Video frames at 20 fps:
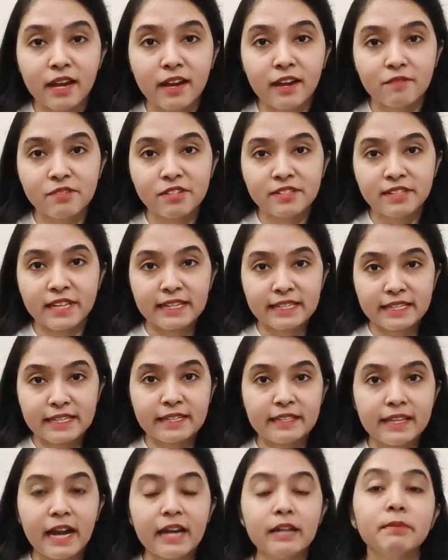I have
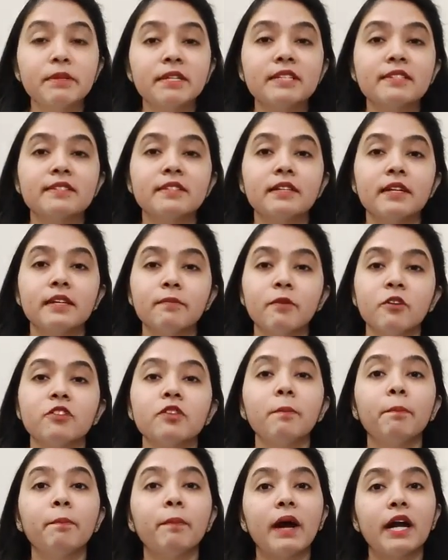dissected that because that was
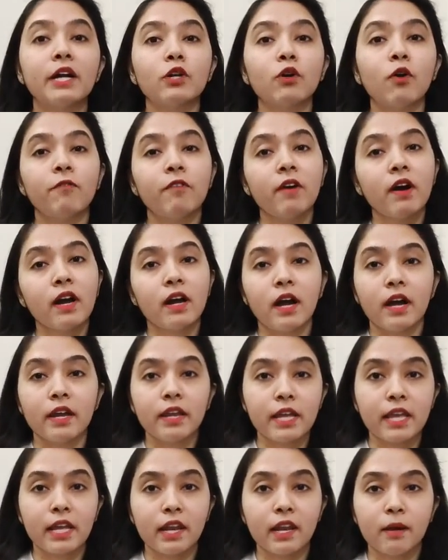a part of a
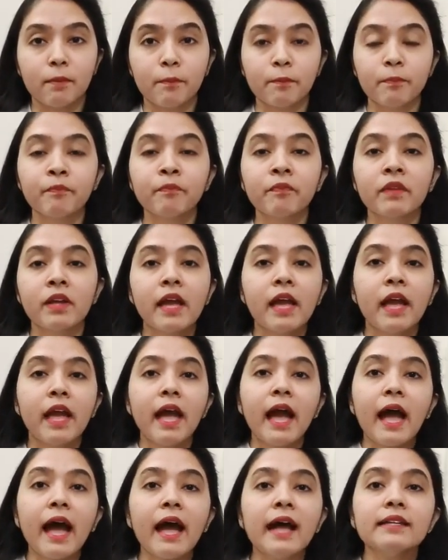curriculum.
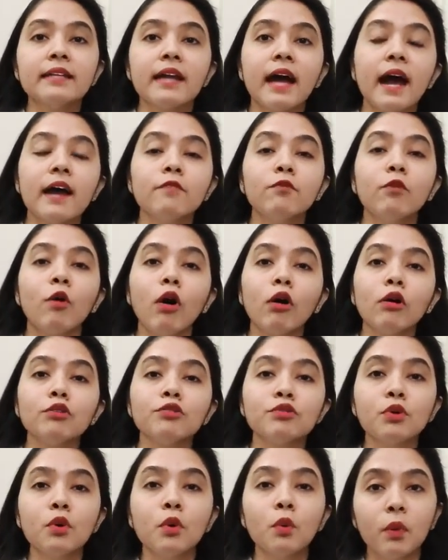And I have
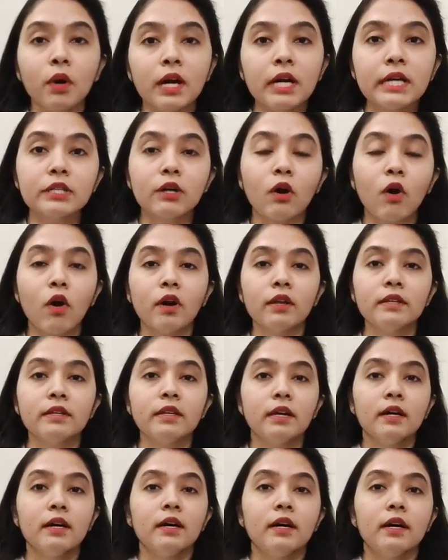also worked on